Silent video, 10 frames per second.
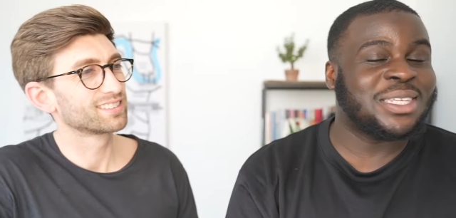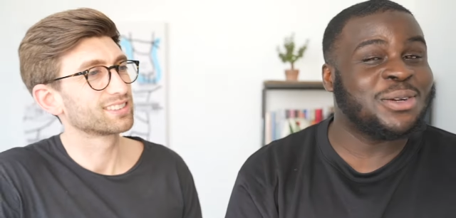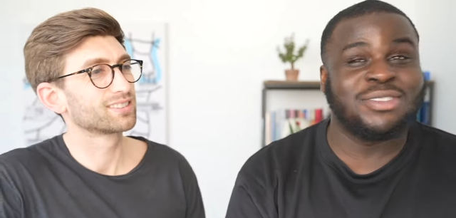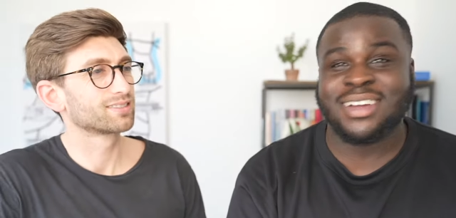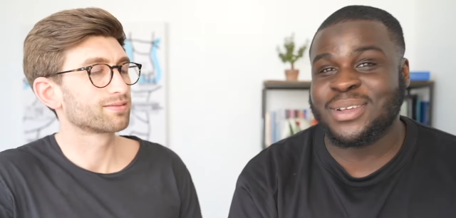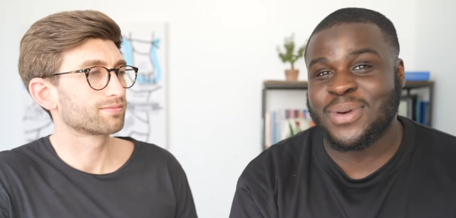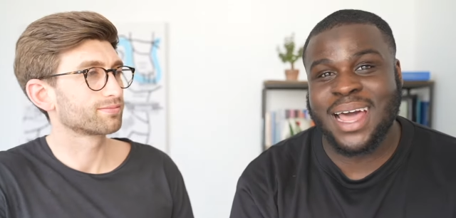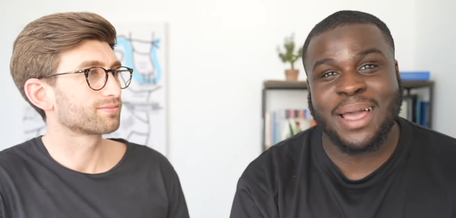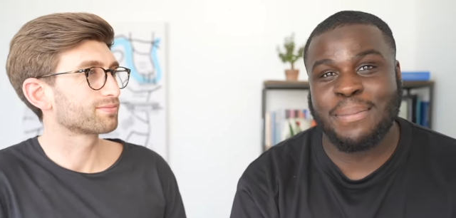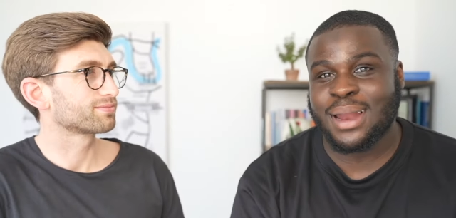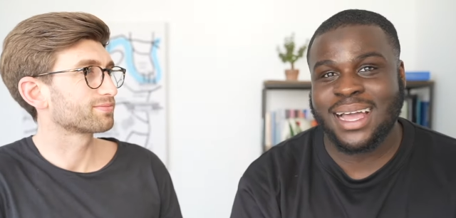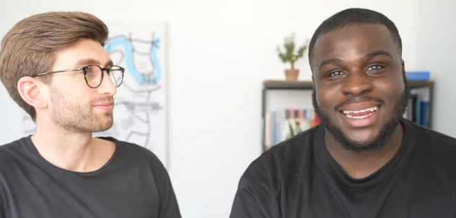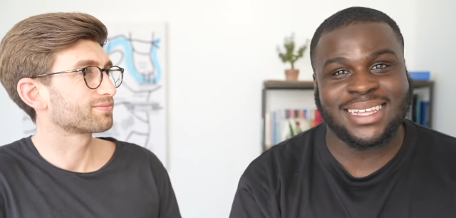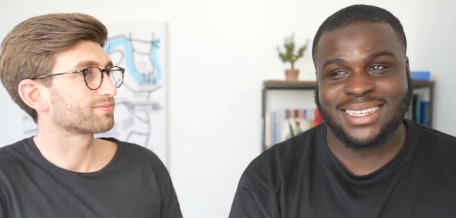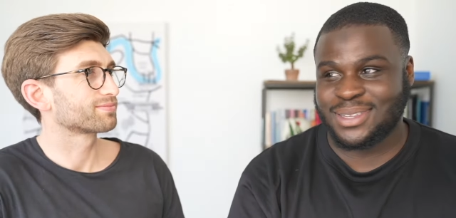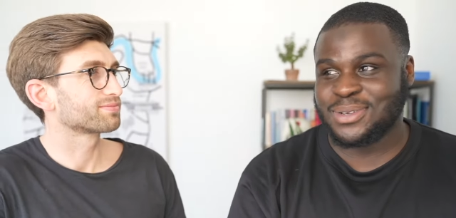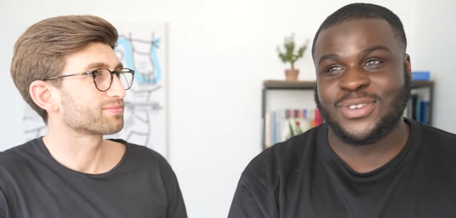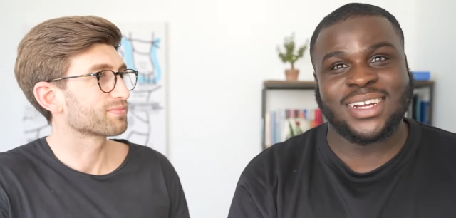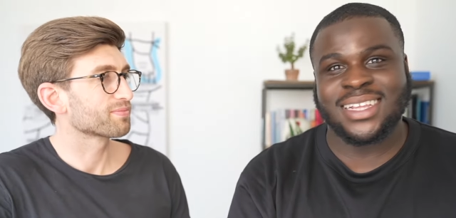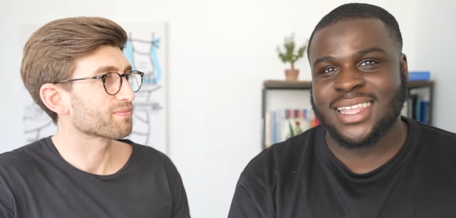Speaker 1: still dreaded when I applied, and it's still
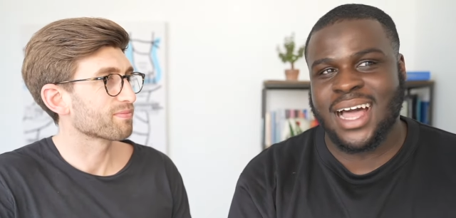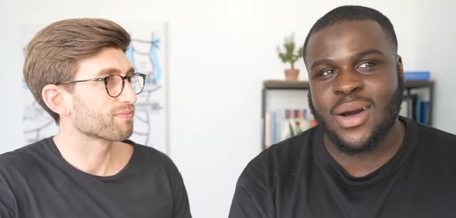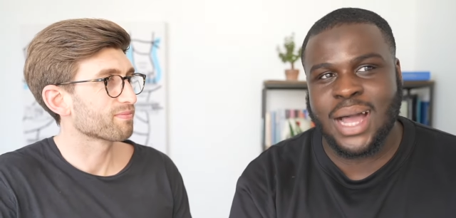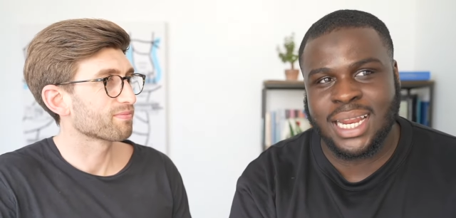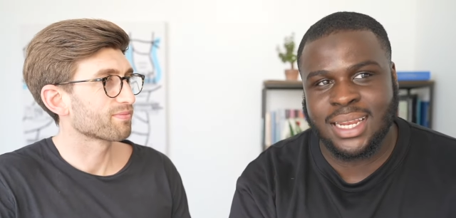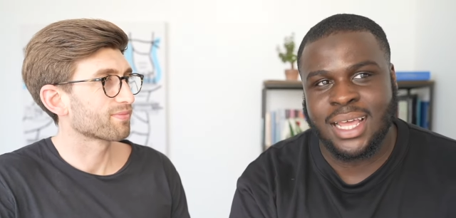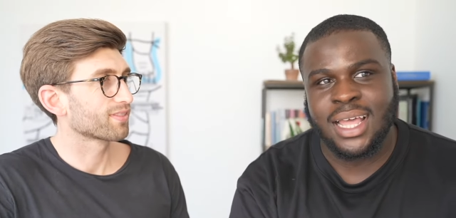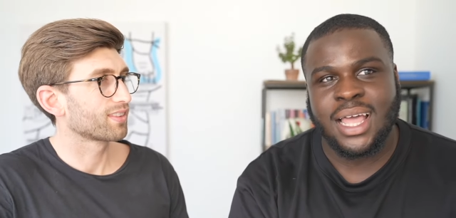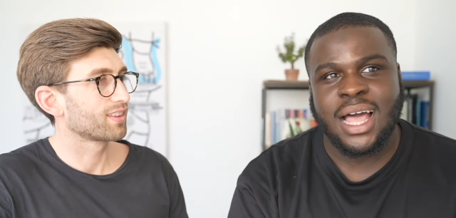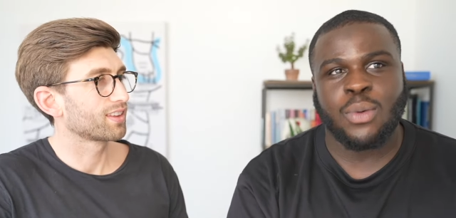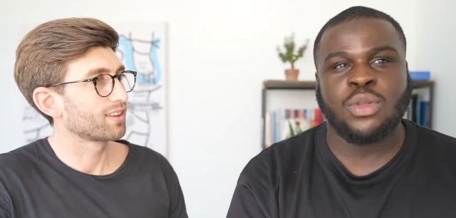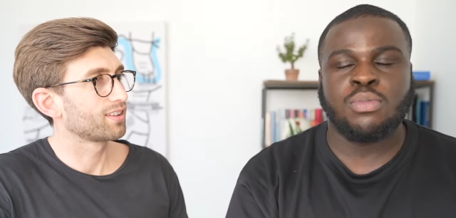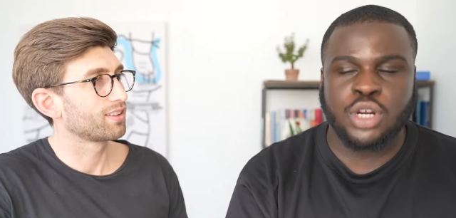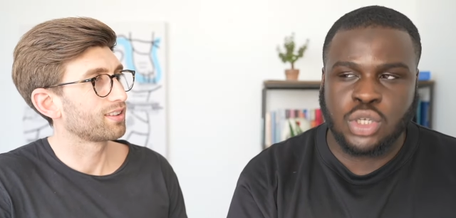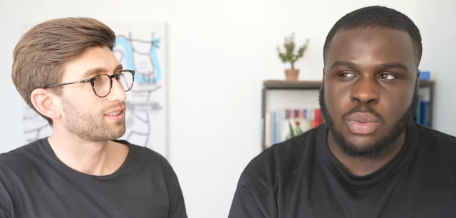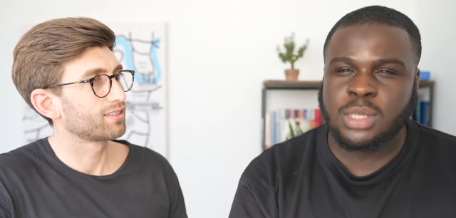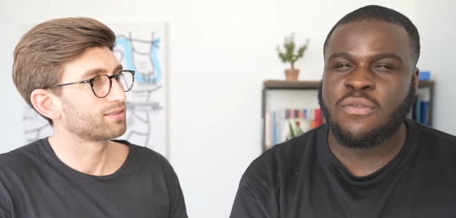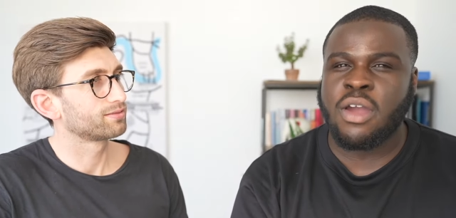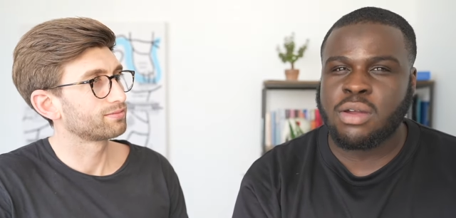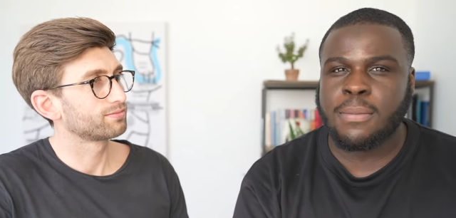dreaded now. And with Bristol, it's
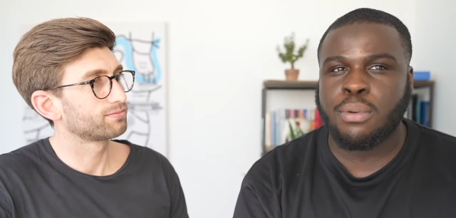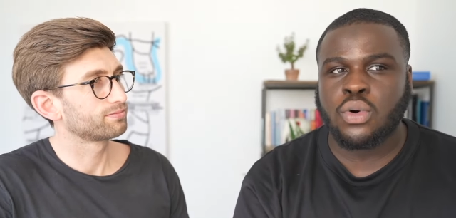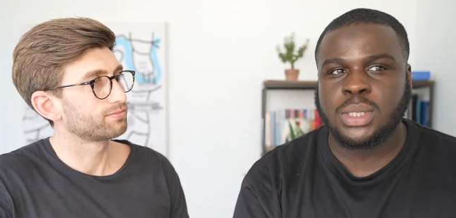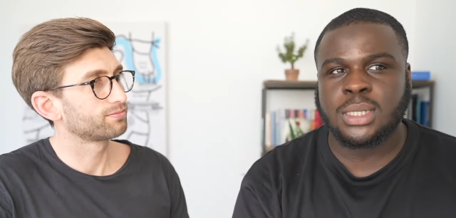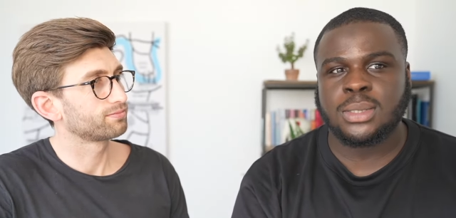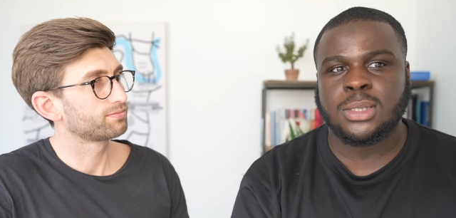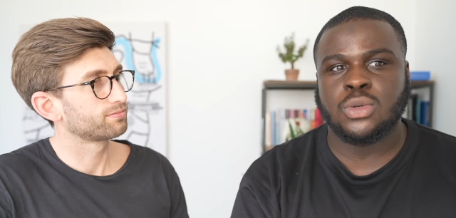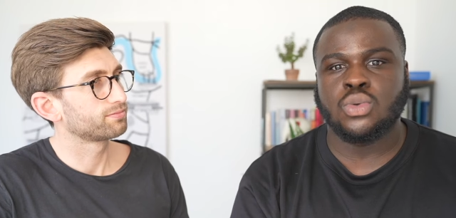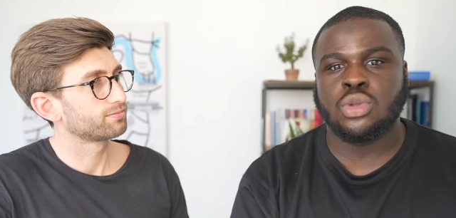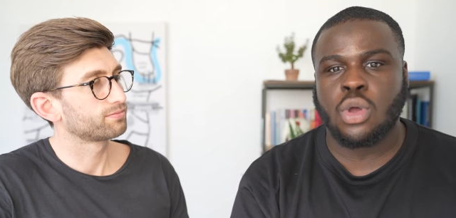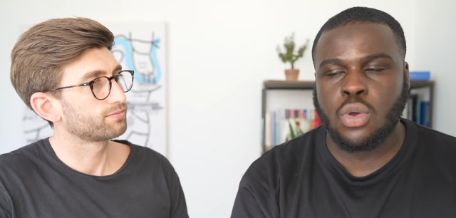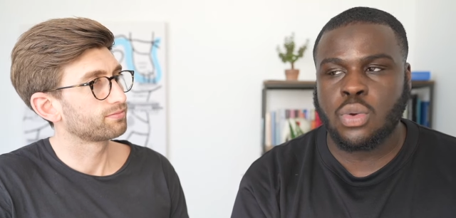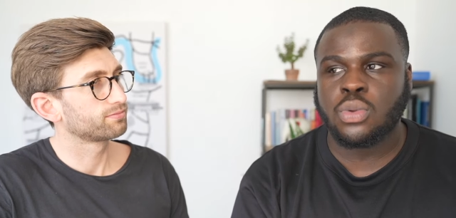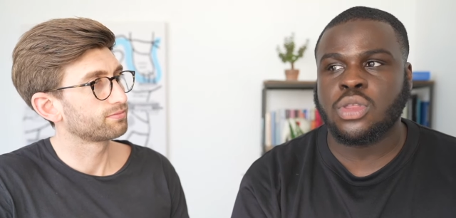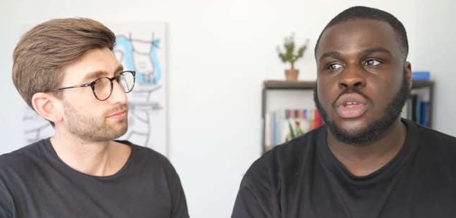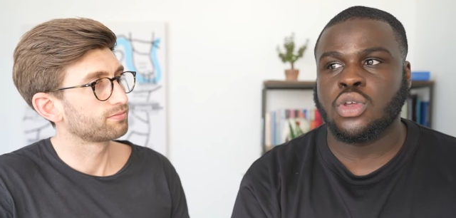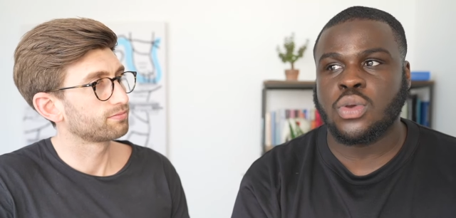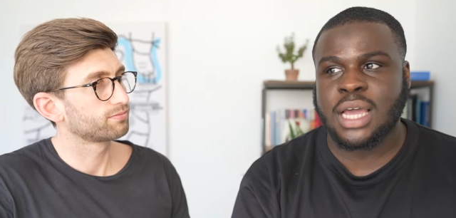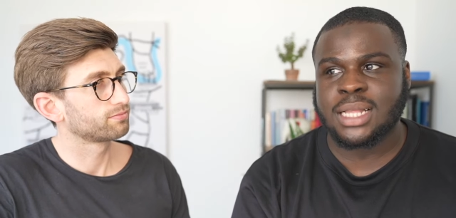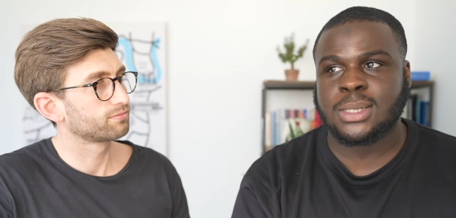very important to know the
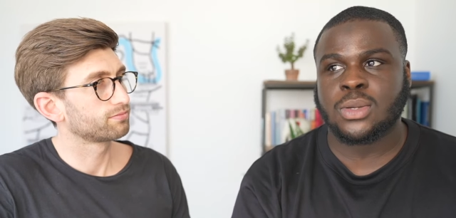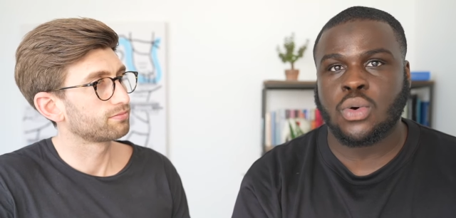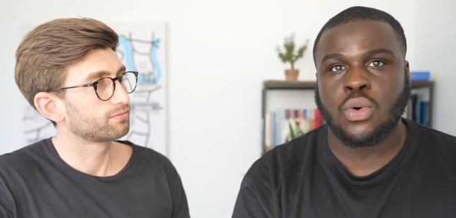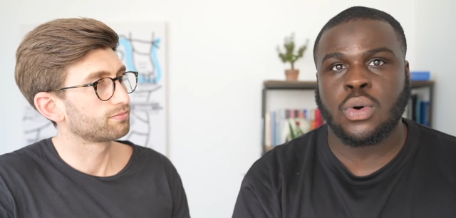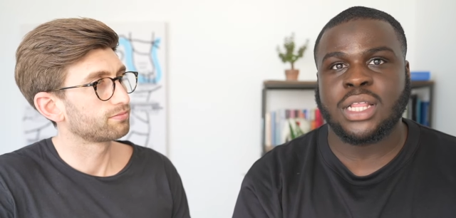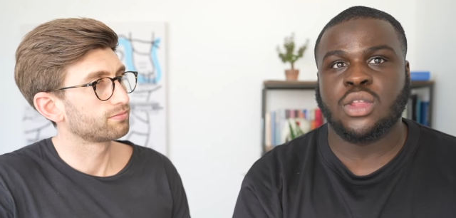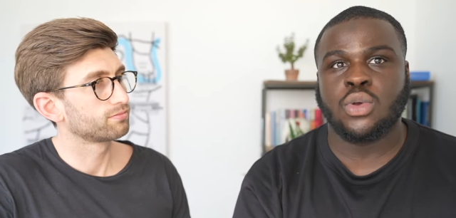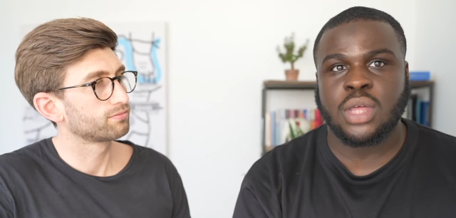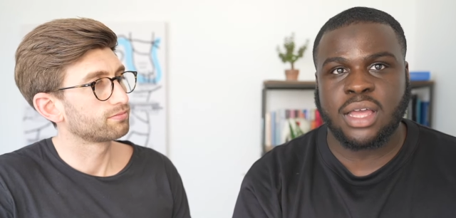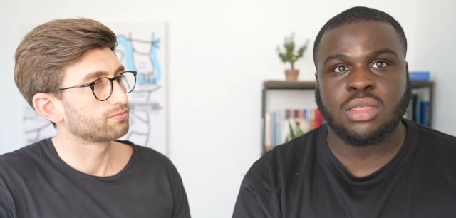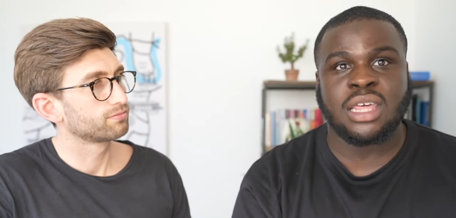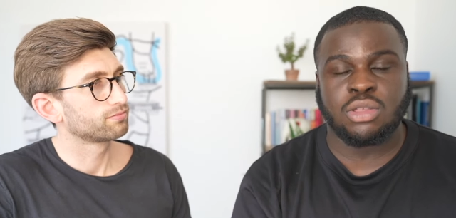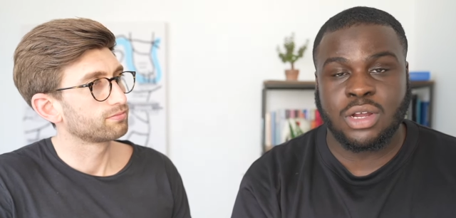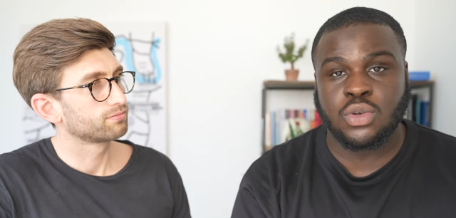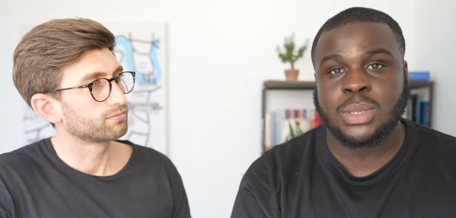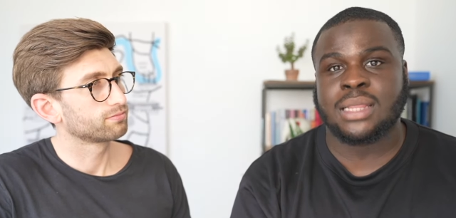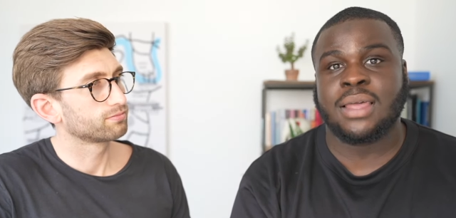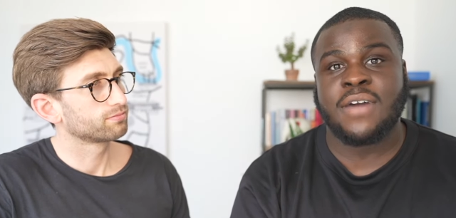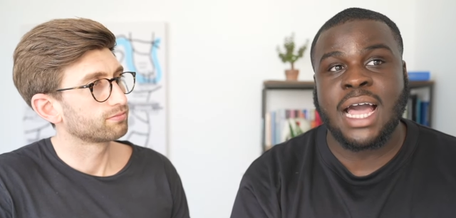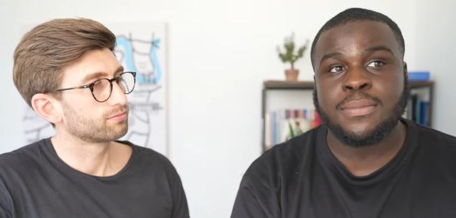UCAT score and know their thresholds that
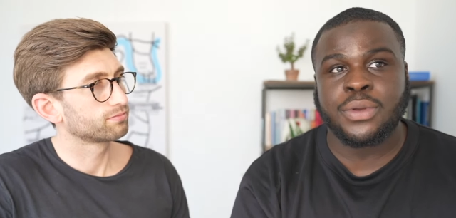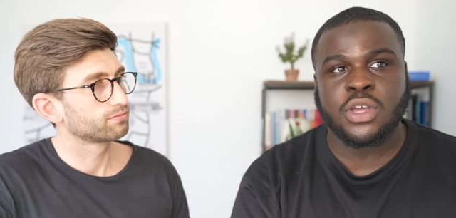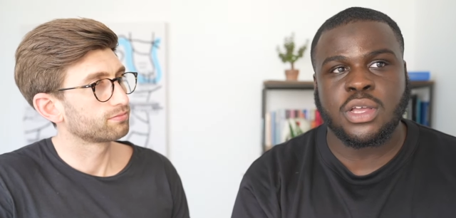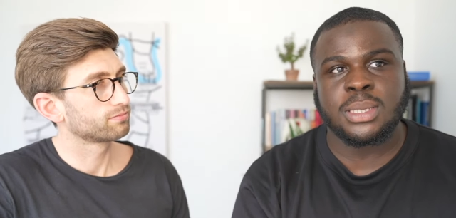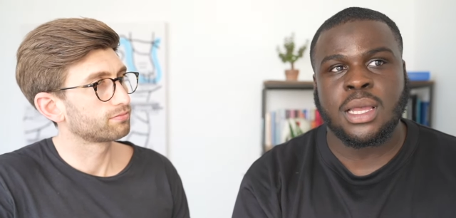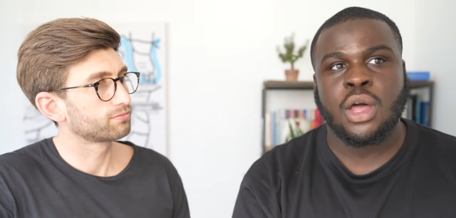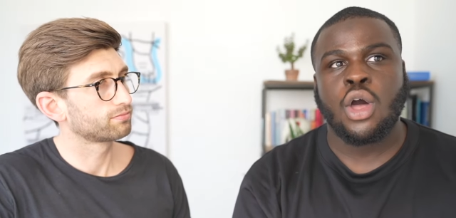they've had, because